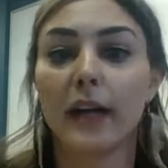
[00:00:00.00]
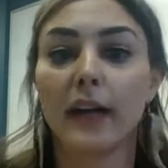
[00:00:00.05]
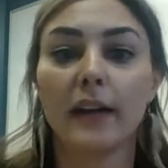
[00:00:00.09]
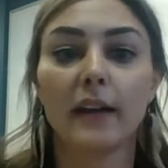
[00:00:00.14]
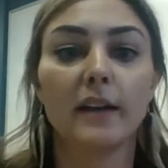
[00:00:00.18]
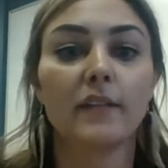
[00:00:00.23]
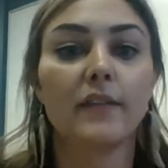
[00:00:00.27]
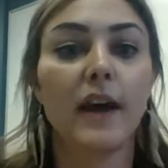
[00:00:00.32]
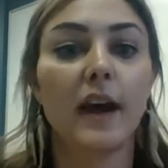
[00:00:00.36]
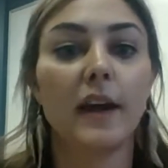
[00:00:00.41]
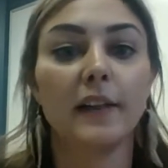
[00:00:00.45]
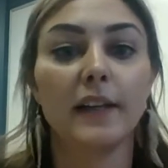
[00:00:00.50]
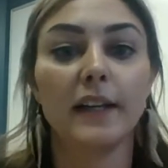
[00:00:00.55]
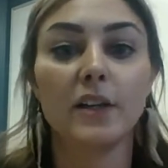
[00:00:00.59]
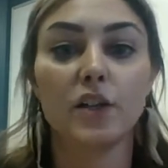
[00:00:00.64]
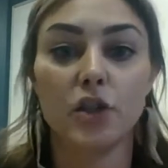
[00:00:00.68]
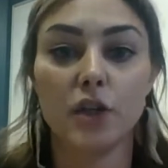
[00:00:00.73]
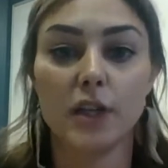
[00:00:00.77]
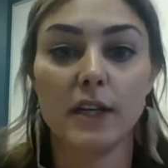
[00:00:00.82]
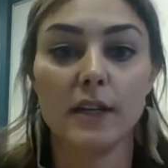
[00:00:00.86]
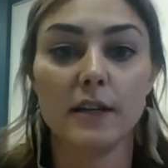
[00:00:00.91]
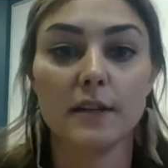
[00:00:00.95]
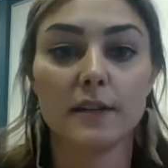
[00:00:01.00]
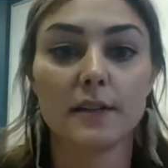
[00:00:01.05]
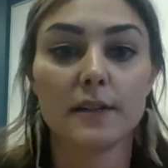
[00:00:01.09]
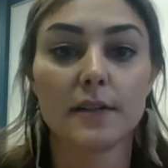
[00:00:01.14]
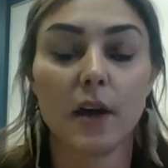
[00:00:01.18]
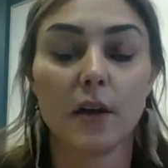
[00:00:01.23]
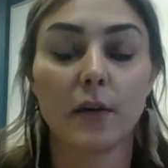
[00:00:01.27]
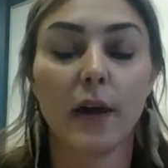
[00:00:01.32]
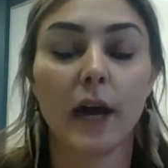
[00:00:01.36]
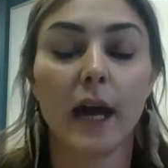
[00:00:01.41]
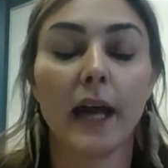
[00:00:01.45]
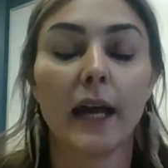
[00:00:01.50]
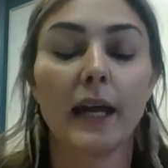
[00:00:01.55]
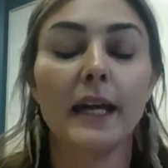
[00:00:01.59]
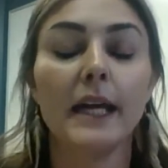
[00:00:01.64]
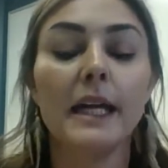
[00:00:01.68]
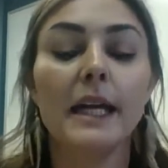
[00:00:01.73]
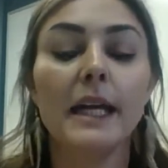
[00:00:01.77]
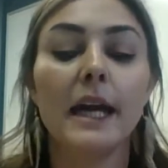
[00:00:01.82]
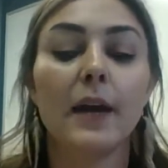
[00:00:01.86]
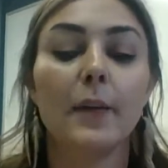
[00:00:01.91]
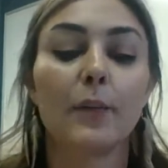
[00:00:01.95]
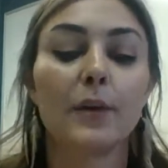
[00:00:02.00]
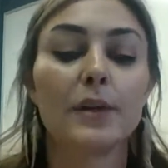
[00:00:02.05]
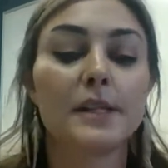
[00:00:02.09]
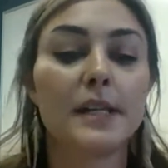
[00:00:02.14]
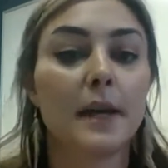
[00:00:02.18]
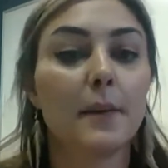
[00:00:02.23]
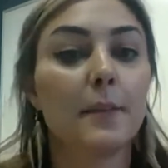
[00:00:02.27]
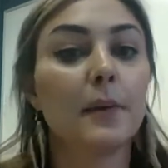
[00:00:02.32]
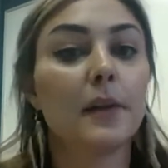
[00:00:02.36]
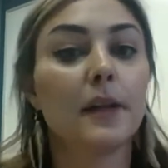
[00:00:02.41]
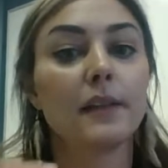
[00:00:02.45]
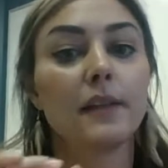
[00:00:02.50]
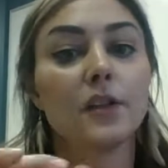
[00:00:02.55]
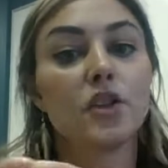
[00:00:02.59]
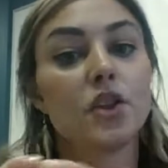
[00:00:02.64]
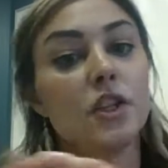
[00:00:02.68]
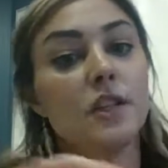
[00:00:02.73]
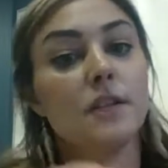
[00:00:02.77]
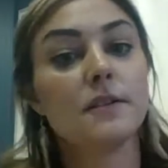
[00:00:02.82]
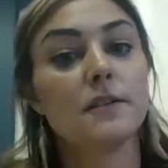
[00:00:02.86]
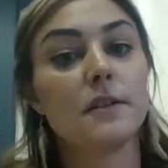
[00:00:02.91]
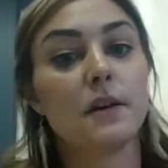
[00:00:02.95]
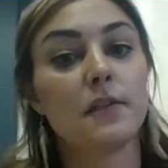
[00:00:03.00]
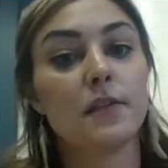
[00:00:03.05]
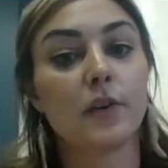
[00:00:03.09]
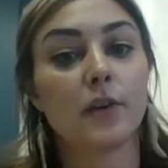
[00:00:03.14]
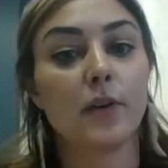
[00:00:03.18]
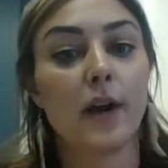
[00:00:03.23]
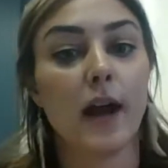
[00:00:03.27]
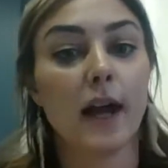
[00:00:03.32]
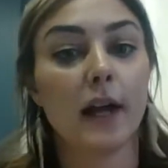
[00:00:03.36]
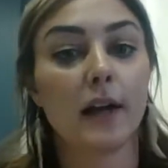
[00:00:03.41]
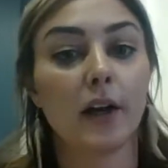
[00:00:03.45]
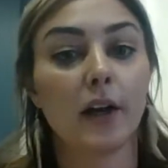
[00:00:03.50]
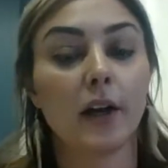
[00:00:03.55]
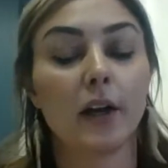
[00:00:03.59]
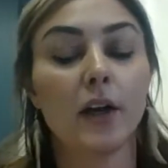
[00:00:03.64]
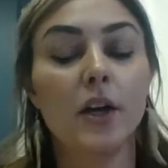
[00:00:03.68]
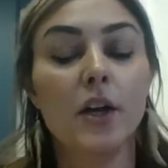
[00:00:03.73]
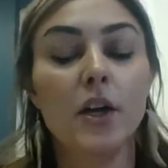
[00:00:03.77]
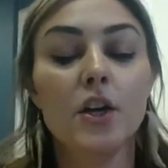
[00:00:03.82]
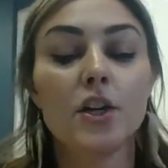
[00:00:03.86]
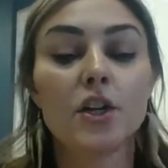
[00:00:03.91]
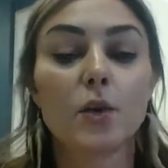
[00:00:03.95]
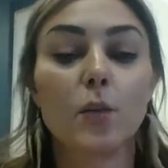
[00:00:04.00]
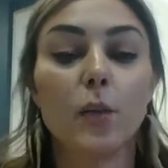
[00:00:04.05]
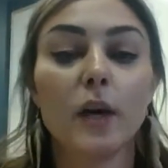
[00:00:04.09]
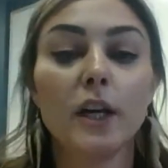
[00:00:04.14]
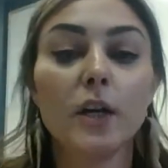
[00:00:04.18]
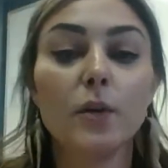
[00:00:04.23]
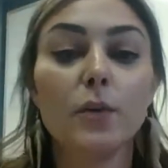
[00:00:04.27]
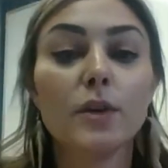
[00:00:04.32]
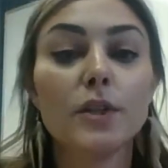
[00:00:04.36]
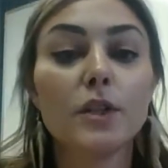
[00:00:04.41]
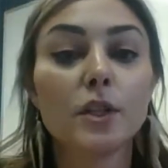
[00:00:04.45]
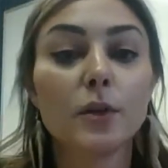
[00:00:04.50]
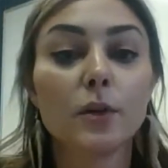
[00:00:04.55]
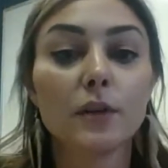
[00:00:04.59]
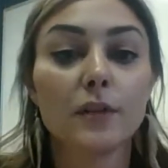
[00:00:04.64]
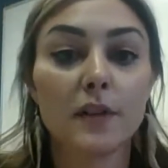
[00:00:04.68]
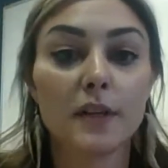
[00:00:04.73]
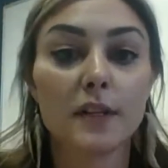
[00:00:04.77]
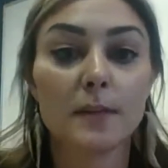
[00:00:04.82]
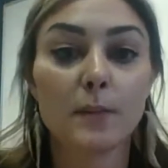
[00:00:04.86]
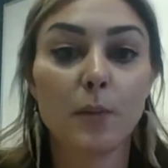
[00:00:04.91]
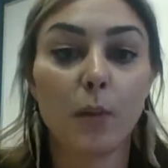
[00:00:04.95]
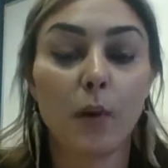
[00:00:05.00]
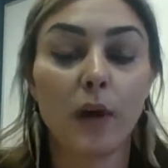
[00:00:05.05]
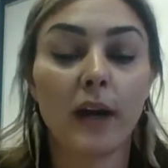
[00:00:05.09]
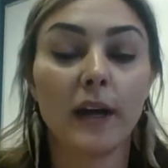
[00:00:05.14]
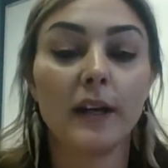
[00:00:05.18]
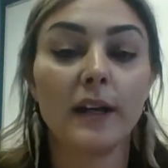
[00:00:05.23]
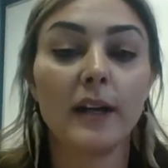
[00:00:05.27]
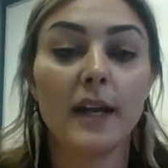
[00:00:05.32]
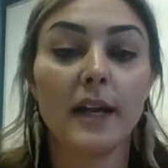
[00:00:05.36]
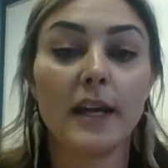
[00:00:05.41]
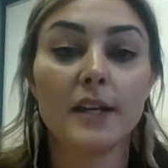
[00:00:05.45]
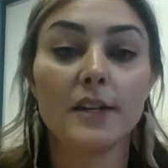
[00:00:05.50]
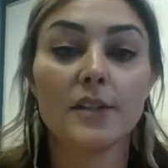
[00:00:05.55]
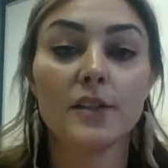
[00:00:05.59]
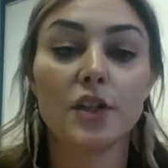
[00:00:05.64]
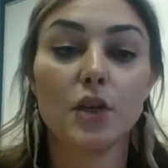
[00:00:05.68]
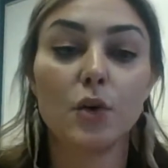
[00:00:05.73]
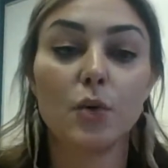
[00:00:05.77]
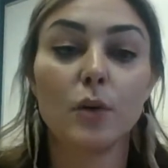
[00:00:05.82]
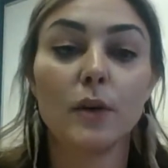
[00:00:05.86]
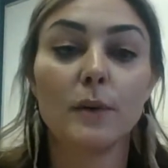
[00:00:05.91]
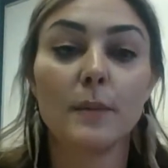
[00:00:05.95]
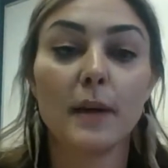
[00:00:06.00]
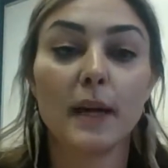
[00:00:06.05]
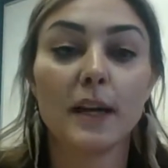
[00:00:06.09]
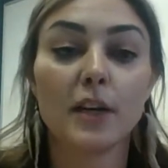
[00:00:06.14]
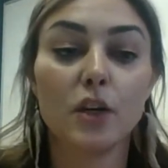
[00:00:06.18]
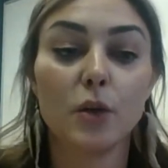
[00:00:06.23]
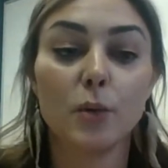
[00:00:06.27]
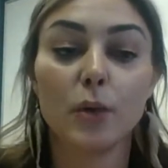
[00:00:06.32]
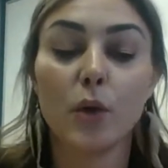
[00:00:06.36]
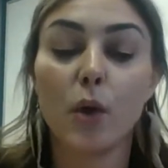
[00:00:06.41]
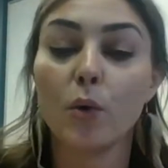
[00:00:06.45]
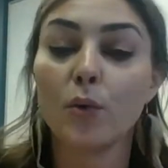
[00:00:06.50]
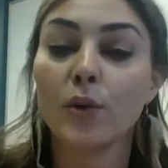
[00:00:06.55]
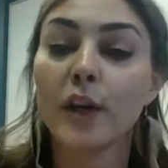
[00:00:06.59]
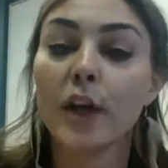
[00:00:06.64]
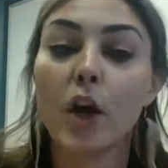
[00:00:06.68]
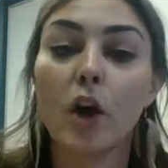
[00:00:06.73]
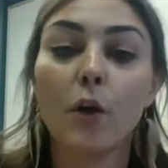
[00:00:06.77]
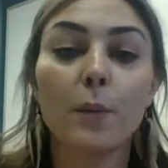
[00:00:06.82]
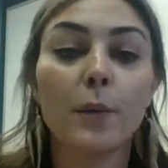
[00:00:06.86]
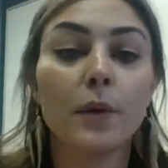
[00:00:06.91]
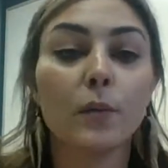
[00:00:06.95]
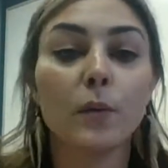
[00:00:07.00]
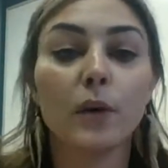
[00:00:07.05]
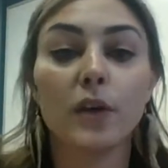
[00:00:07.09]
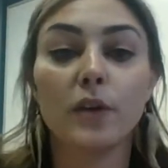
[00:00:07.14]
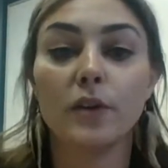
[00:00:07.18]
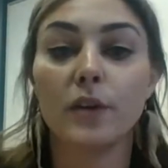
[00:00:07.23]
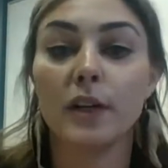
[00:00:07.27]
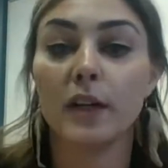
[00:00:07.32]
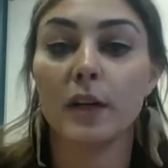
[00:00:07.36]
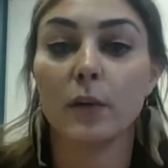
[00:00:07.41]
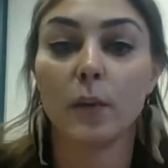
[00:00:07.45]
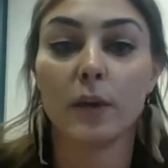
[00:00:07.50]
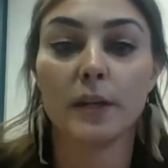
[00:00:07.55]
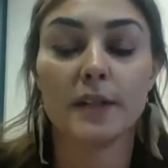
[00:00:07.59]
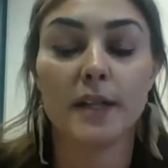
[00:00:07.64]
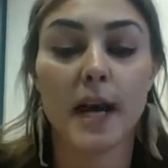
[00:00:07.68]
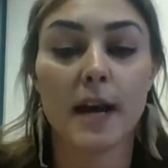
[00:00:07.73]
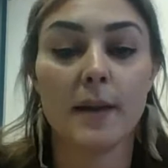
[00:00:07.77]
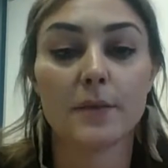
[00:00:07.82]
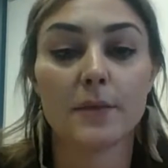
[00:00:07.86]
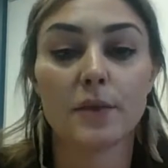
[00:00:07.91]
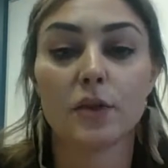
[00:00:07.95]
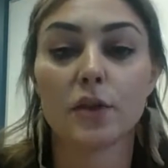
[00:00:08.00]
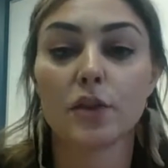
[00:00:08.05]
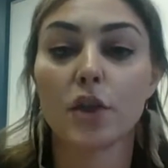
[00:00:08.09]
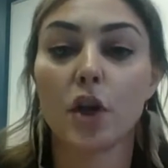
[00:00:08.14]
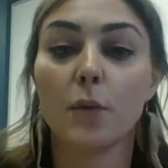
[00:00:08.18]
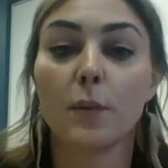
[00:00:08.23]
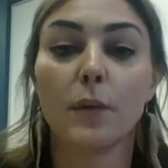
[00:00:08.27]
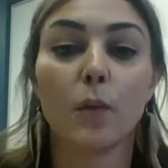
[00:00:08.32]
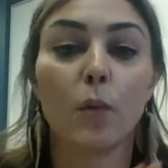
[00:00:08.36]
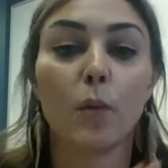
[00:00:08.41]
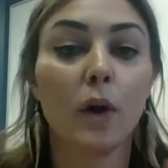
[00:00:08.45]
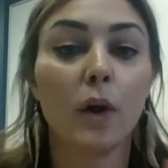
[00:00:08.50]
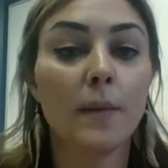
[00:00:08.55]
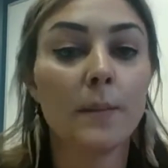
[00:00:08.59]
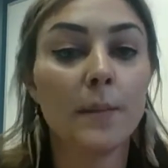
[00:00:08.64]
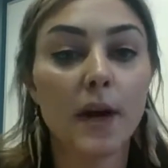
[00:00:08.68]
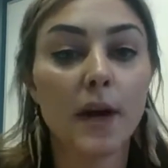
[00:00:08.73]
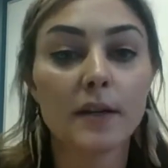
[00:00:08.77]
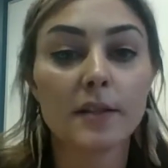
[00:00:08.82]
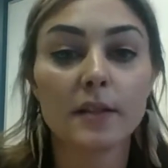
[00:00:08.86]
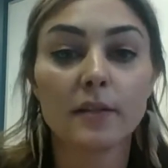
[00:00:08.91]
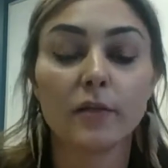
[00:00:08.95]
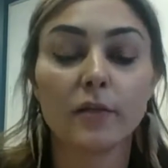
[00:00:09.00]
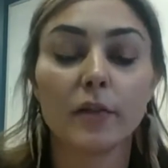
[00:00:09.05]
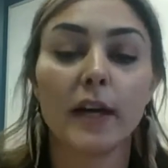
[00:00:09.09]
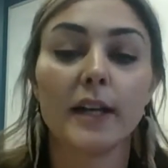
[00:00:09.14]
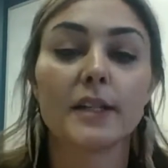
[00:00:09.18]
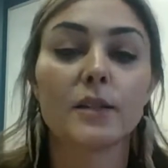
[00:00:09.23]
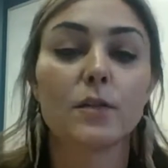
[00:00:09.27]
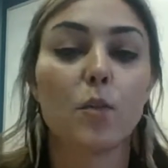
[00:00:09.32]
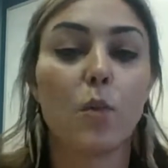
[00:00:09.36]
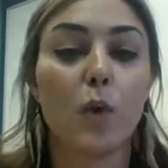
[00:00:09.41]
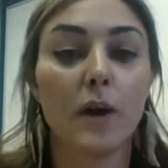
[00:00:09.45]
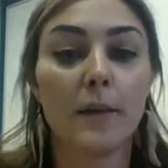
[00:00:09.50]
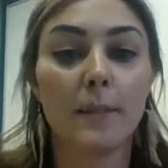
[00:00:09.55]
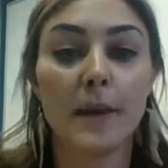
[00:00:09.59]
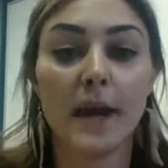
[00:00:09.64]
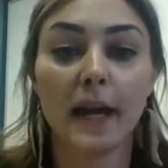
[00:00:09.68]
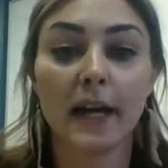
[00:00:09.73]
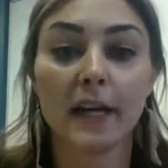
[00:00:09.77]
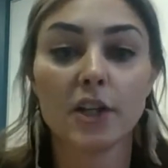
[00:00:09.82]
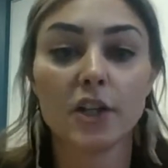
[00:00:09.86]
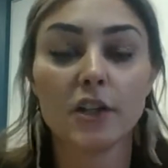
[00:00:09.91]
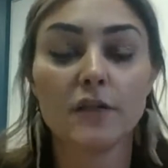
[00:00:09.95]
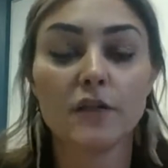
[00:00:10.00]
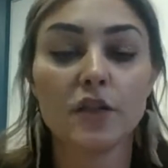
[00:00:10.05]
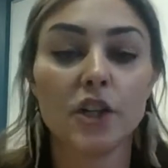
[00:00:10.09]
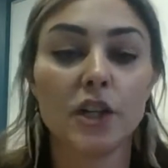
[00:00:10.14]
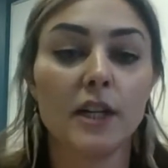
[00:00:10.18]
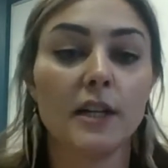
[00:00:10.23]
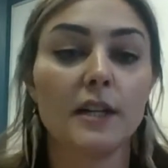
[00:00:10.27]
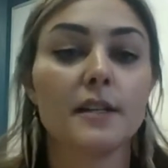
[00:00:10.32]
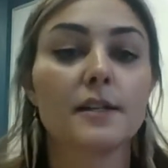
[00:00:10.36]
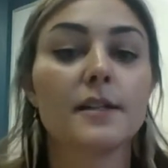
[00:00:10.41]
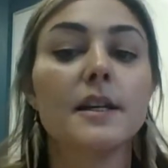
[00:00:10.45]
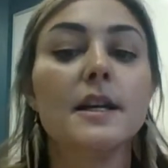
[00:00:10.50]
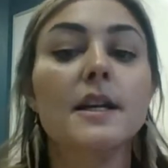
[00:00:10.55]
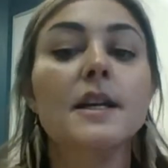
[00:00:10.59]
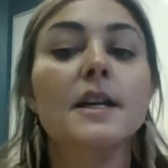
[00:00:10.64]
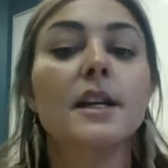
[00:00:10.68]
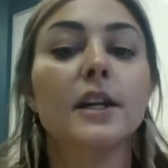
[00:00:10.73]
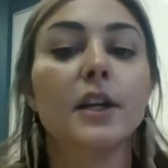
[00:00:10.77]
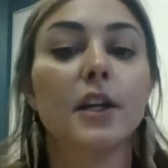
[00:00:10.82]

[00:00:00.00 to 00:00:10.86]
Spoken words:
with Organic Valley cheese, okay? And we're sampling the cheese on the cracker. So what you would do at this point is you would only open what you need at one time. So just open one box of Ritz, one package of cheese,